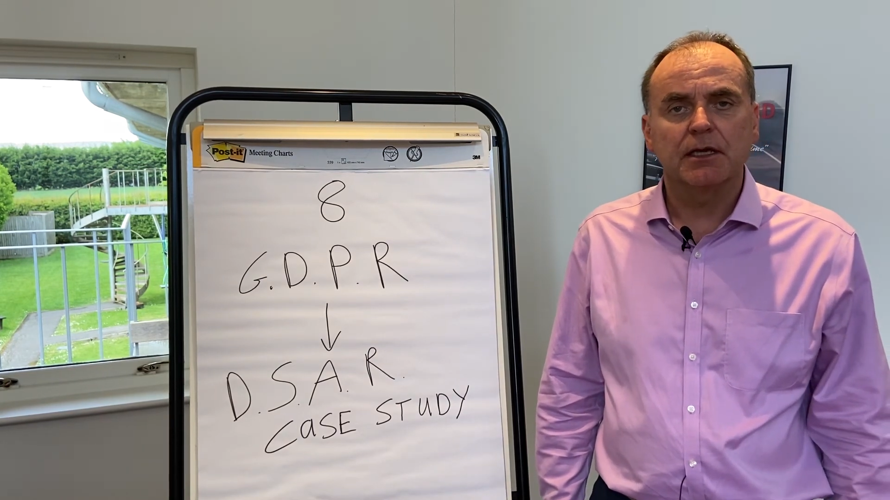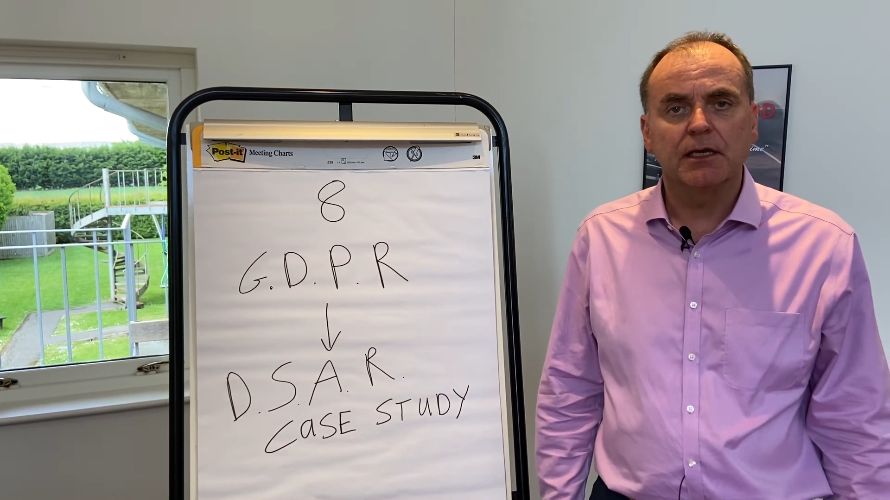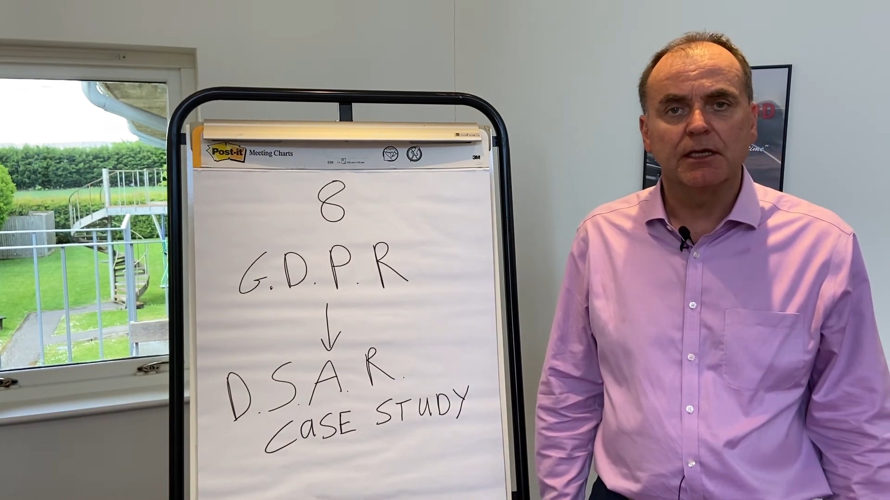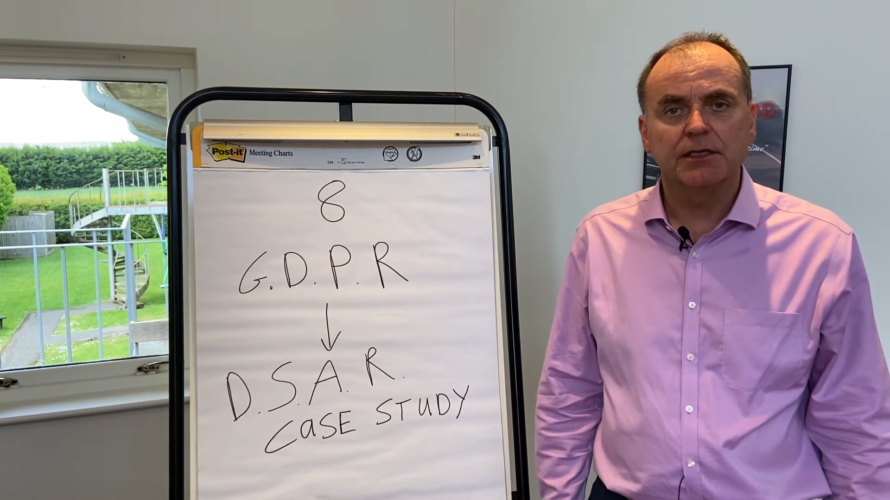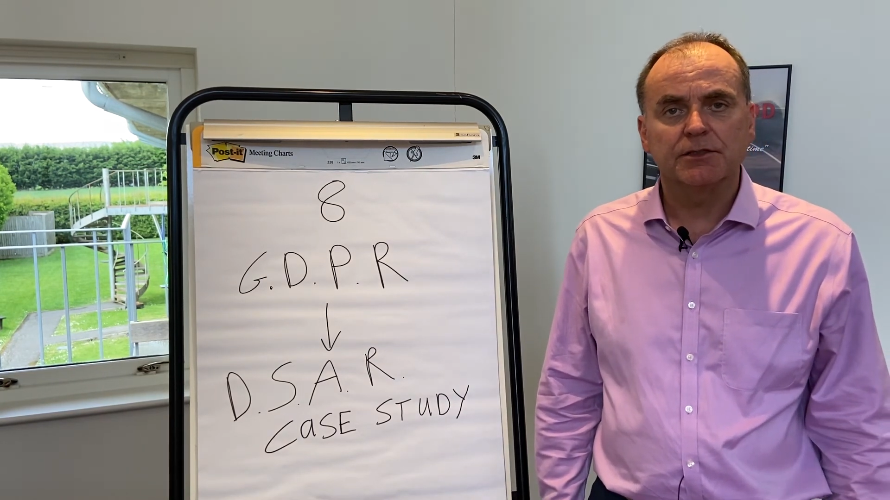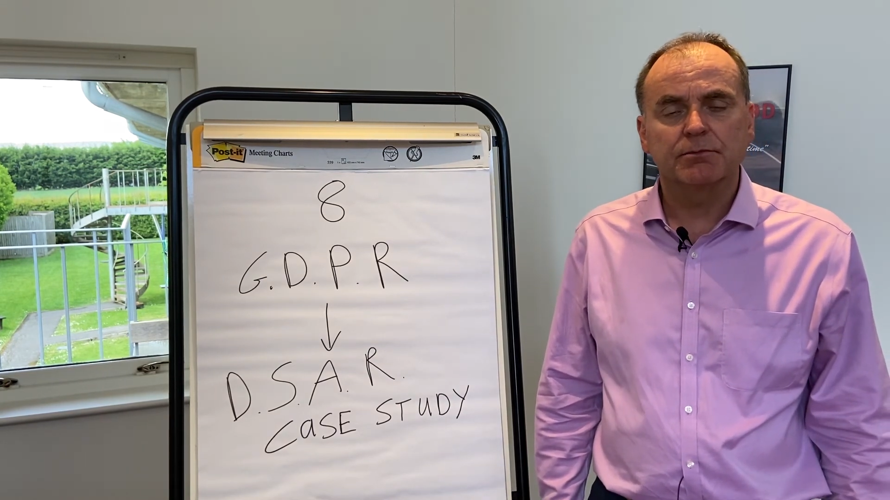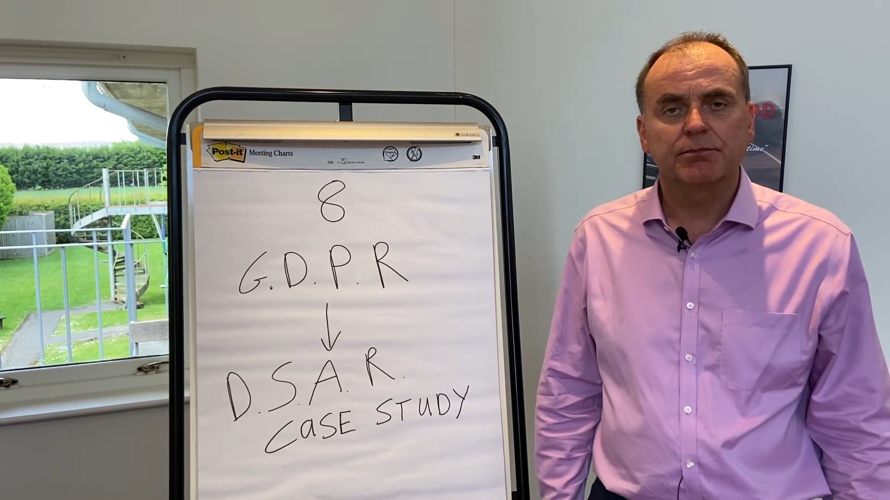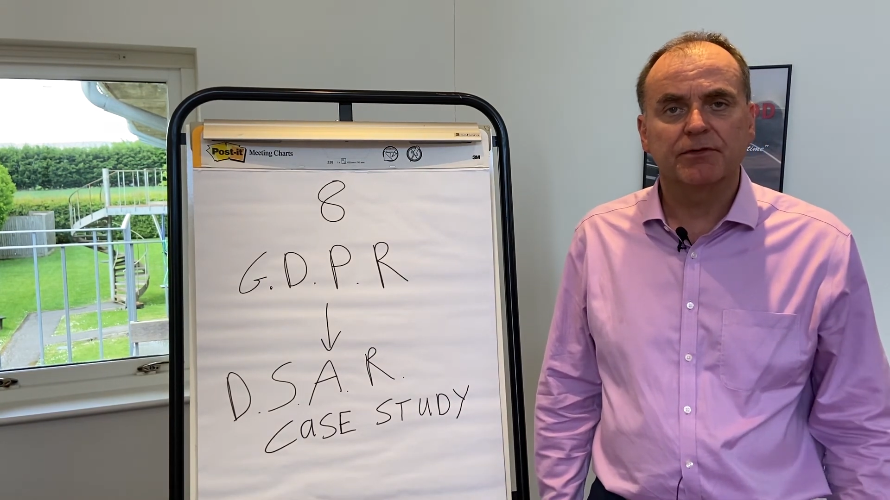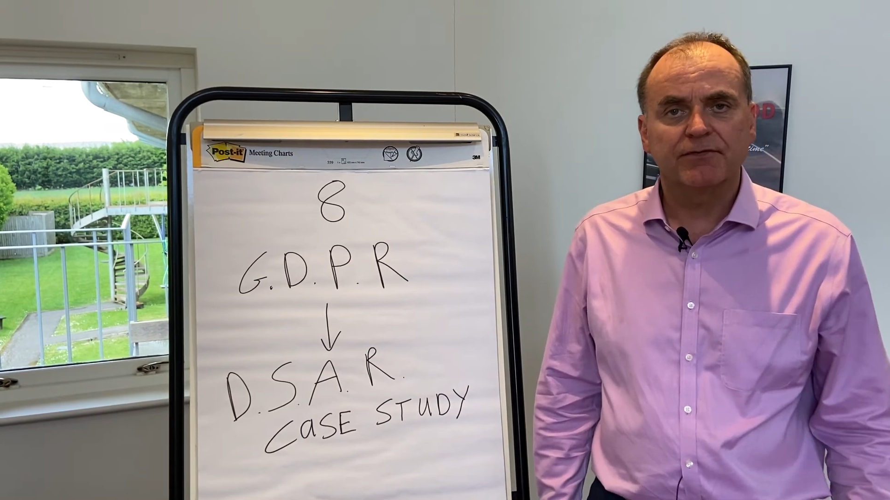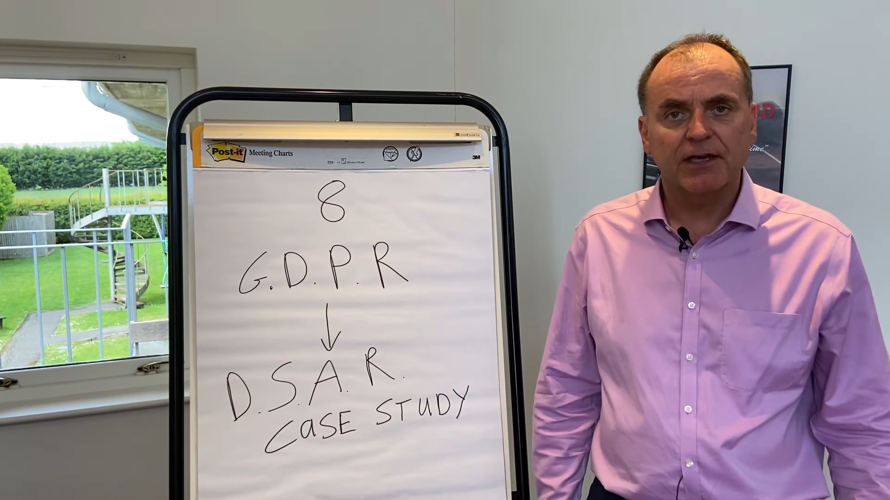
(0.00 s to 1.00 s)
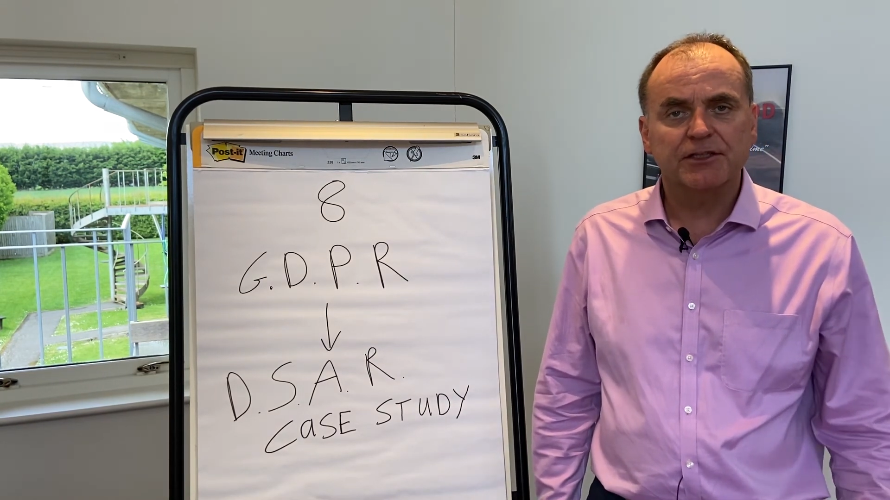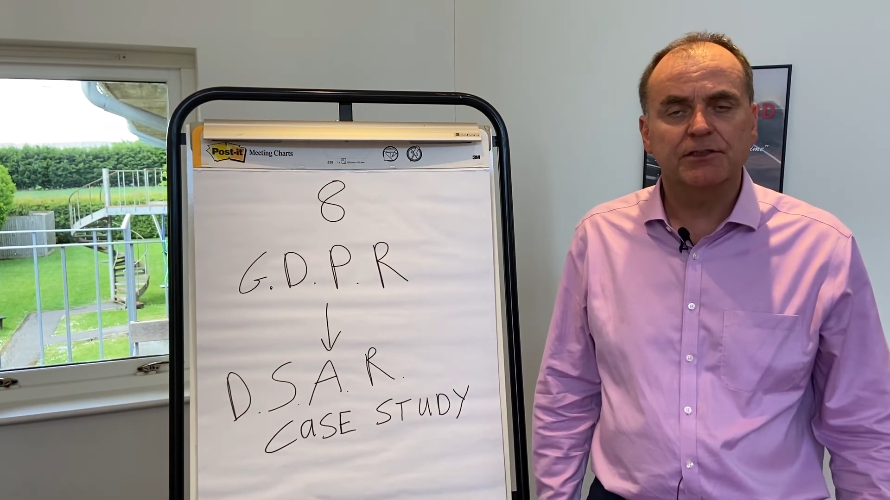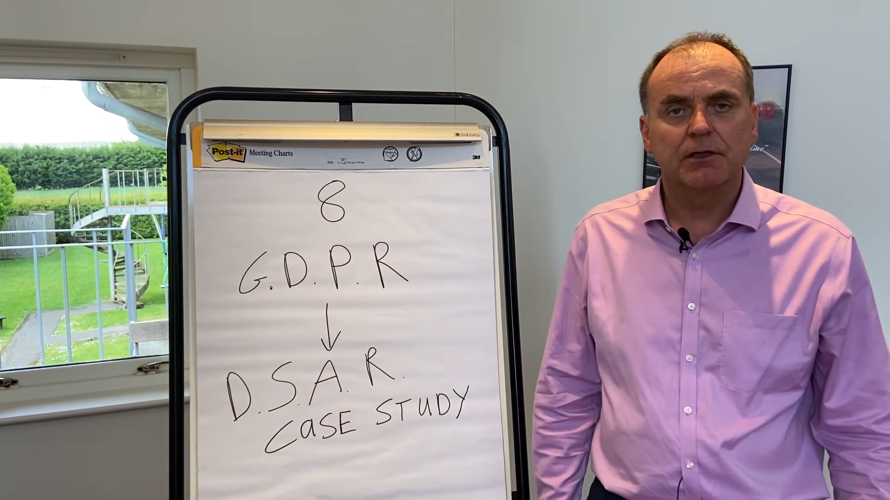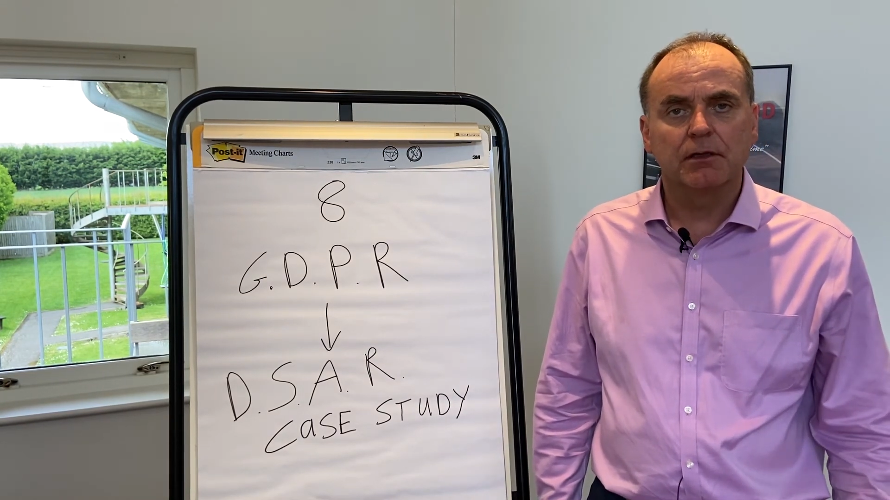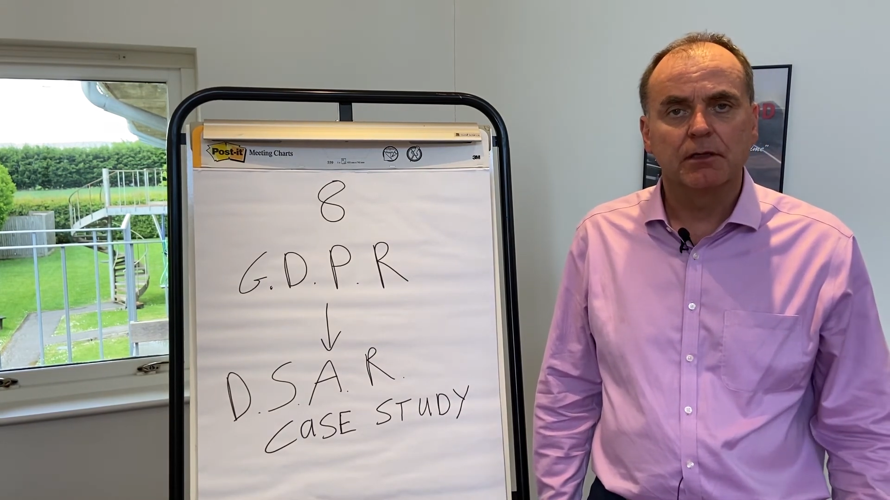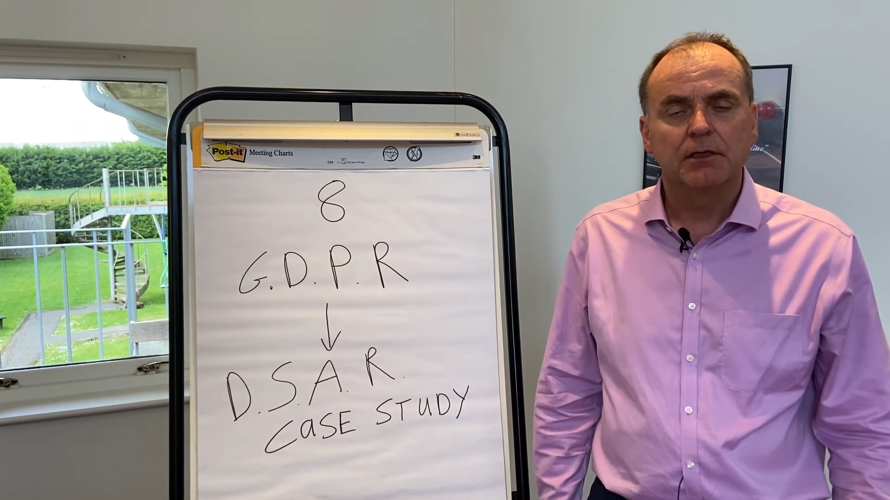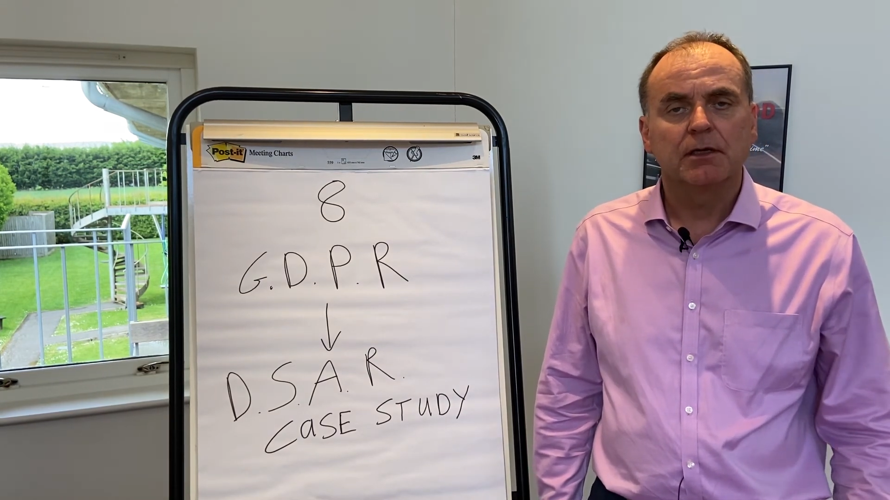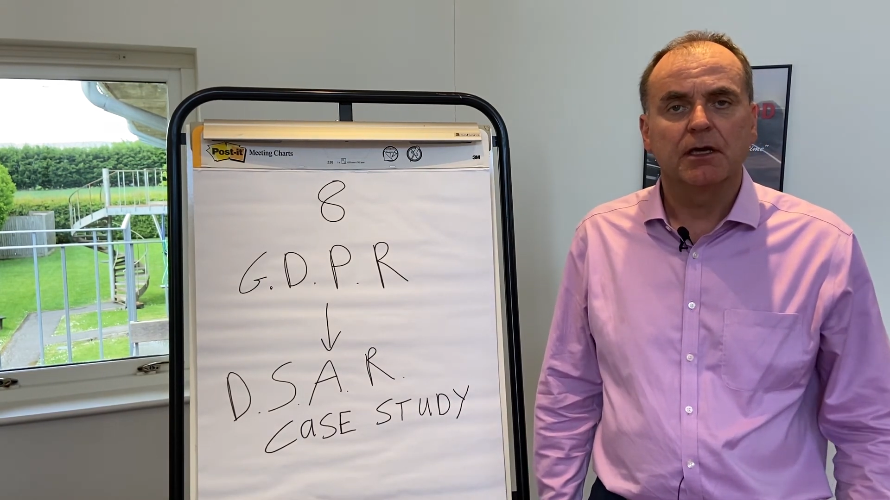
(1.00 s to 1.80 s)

is professional